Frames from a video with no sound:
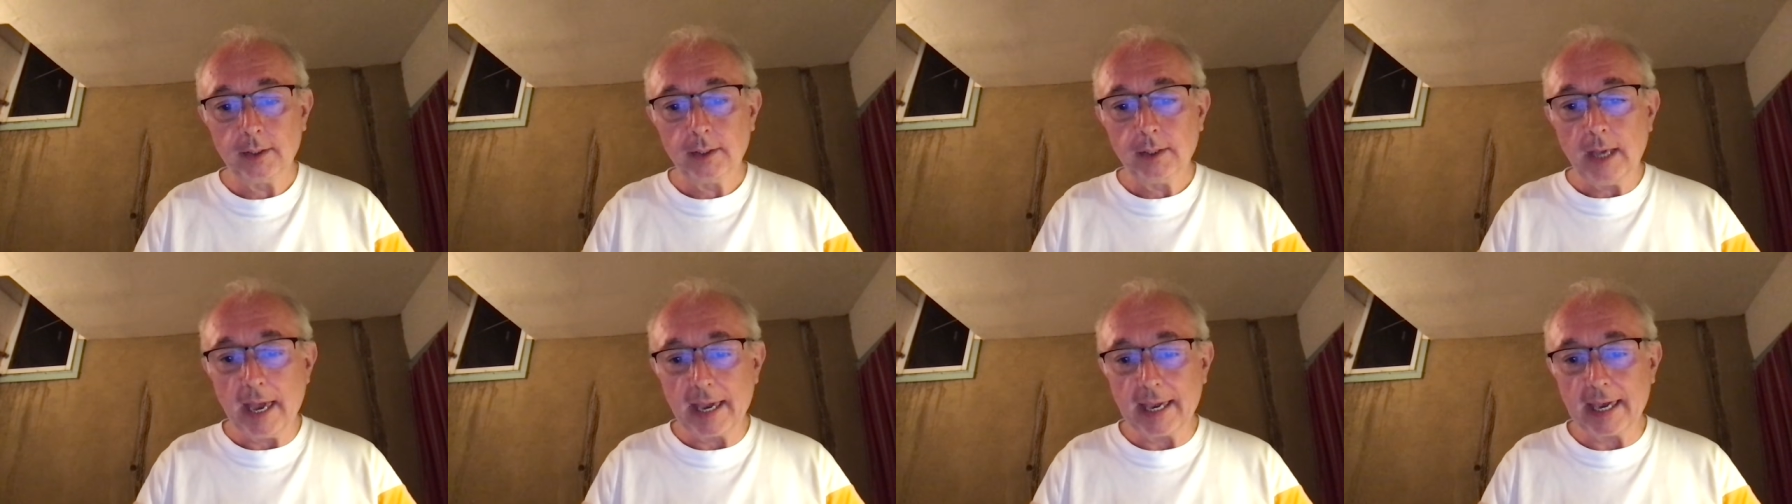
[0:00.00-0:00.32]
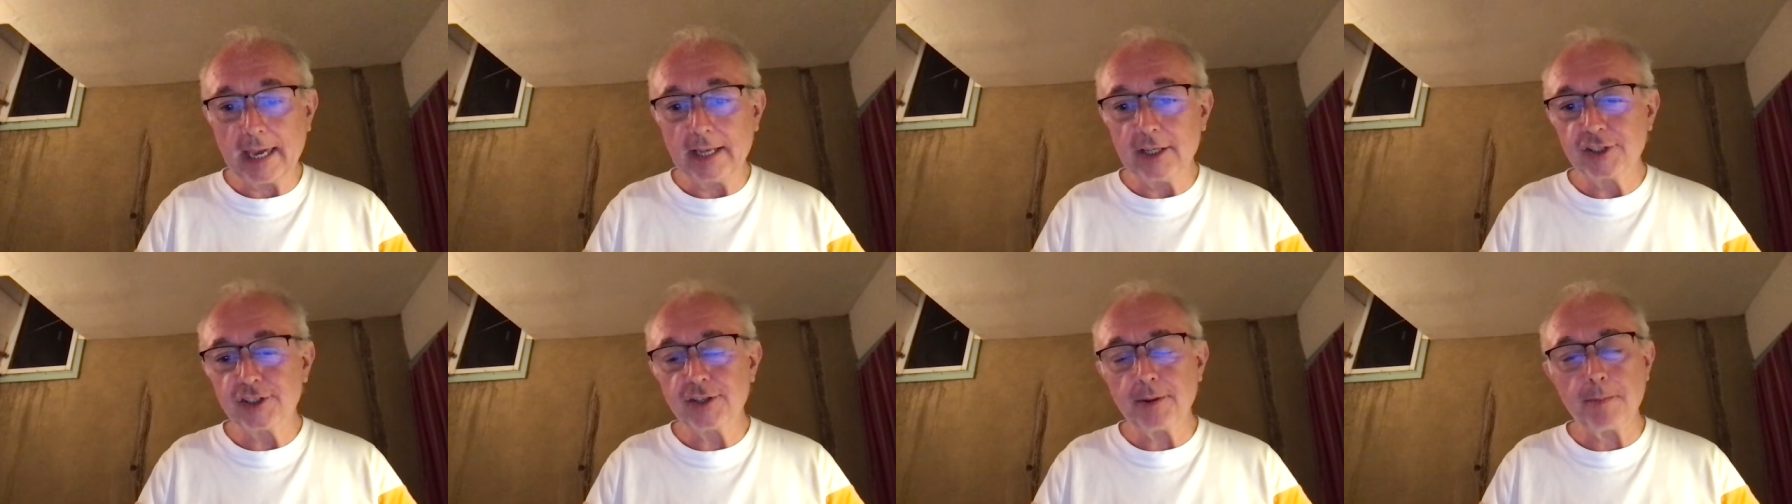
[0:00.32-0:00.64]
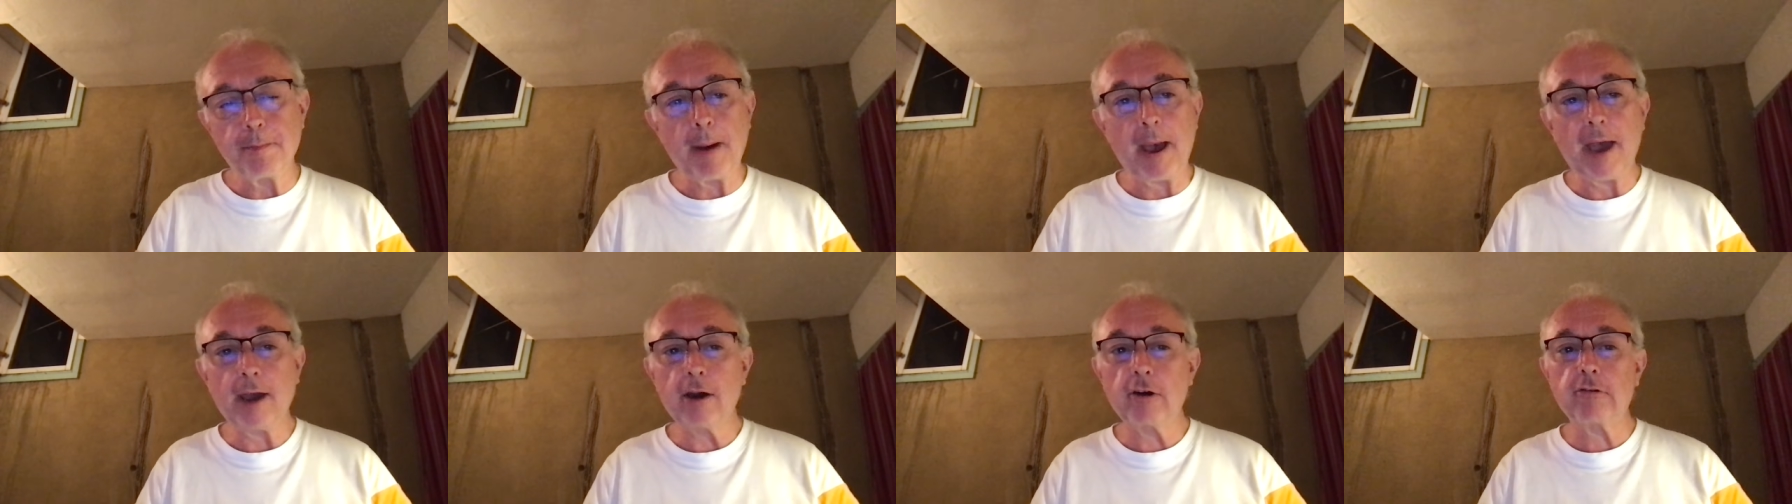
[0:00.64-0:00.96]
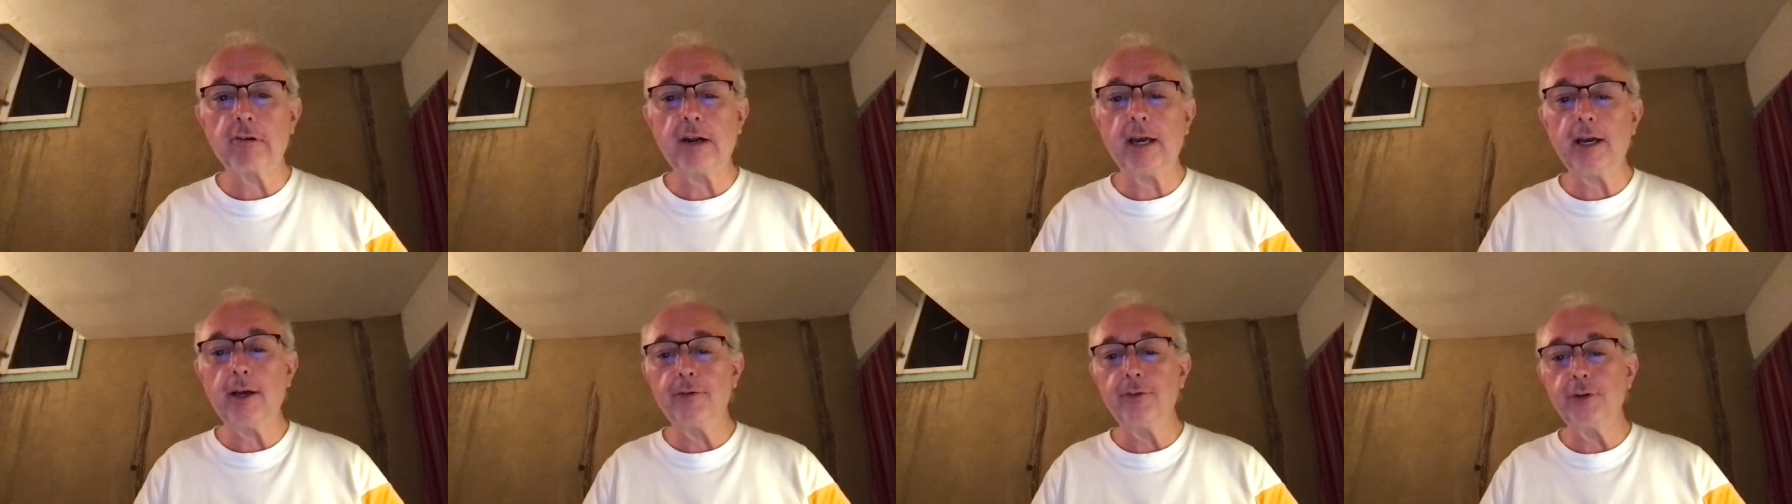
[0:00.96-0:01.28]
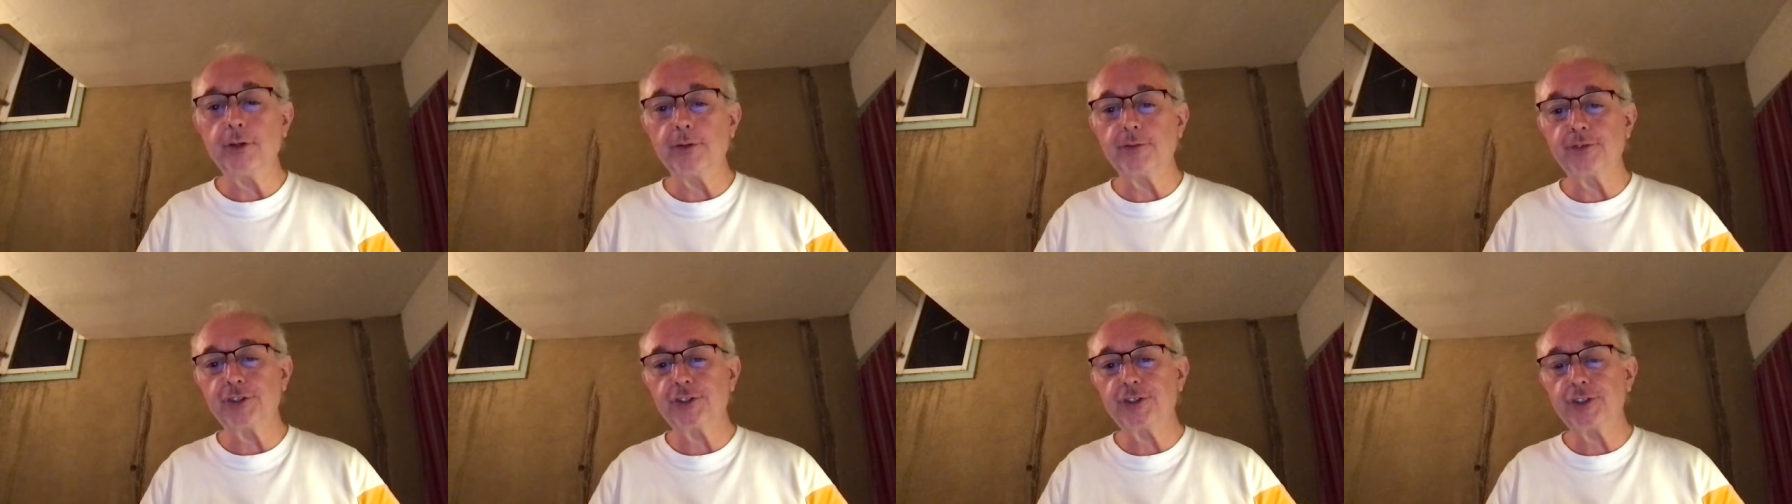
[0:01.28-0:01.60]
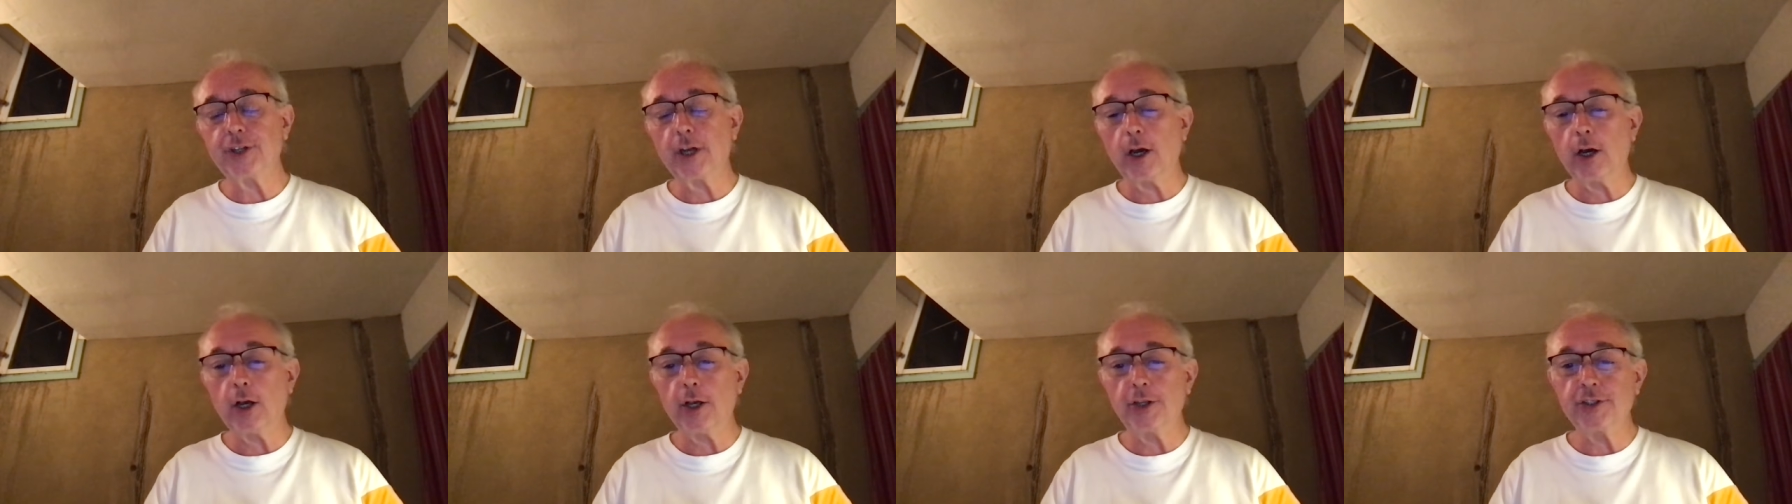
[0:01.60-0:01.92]
Against a background of
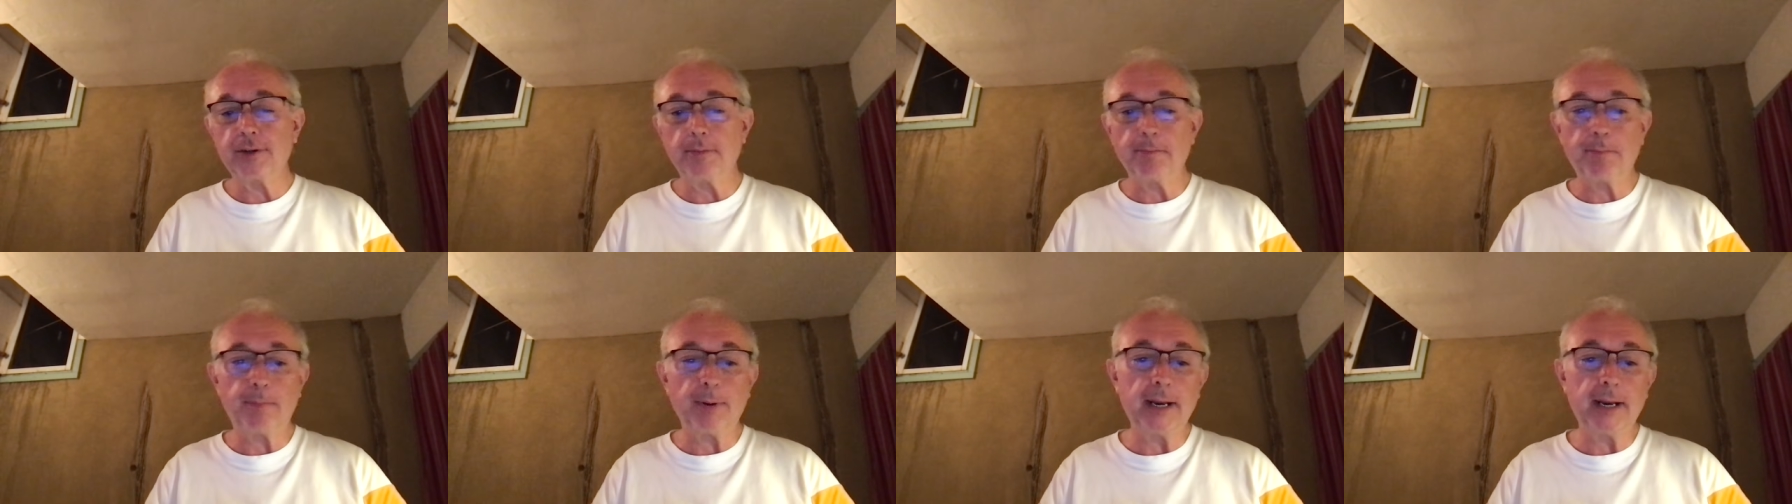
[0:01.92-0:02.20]
stars and